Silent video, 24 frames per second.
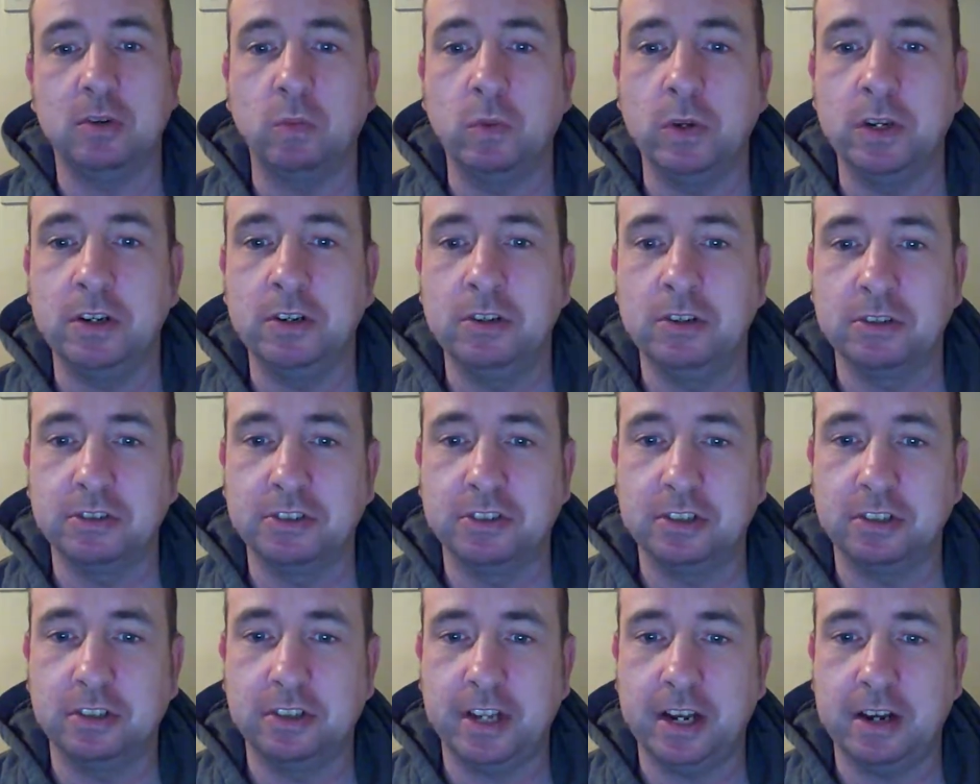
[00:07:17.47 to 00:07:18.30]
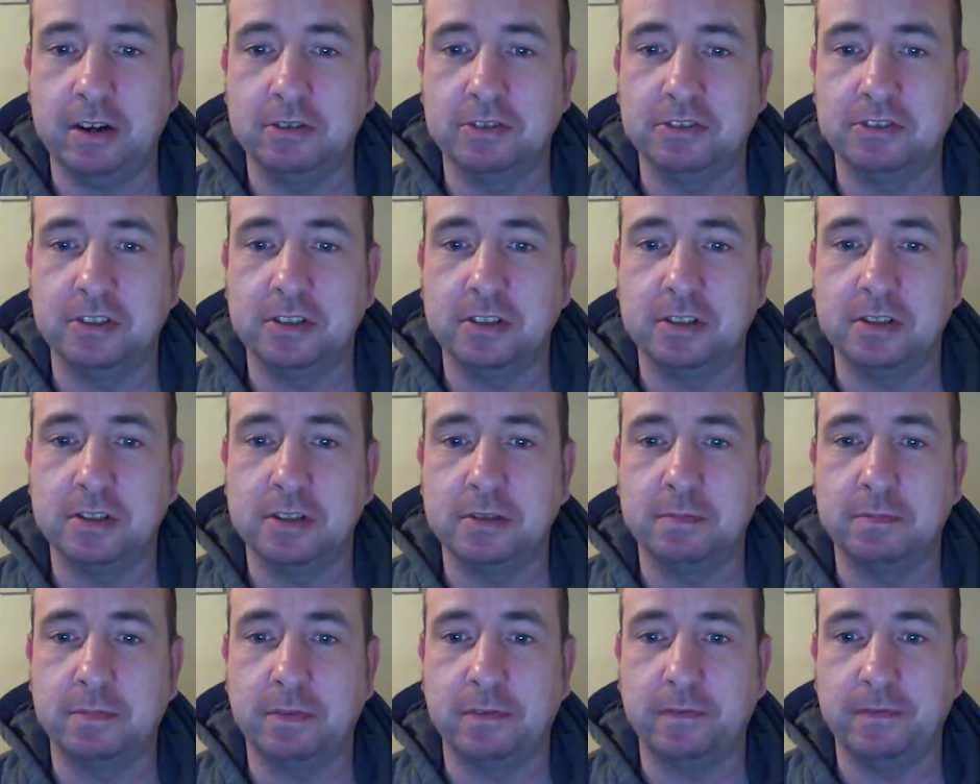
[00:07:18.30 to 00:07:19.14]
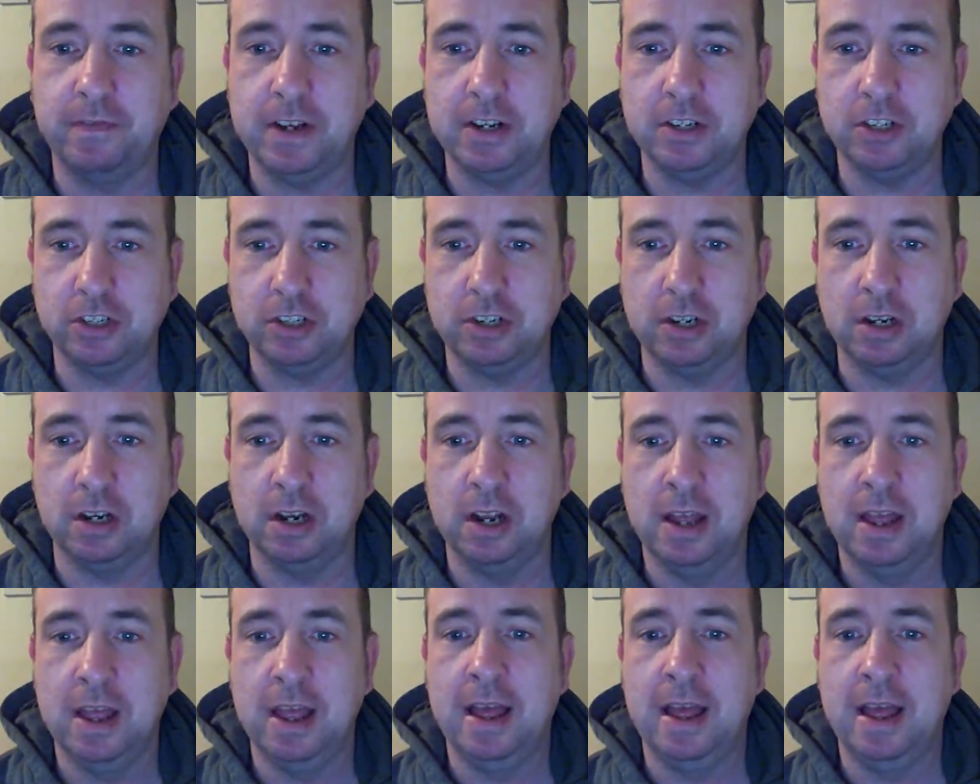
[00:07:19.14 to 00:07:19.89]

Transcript: Windows 2000 Professional